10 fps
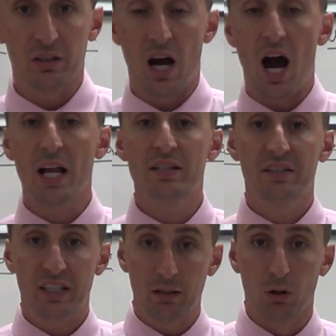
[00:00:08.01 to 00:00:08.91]

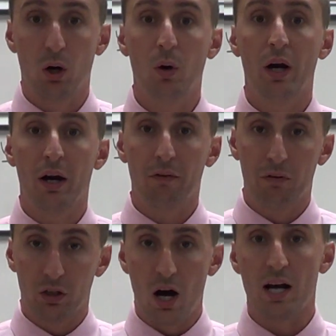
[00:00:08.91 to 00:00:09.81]
non-zero
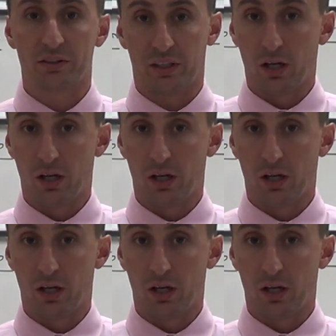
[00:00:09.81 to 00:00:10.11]
velocity?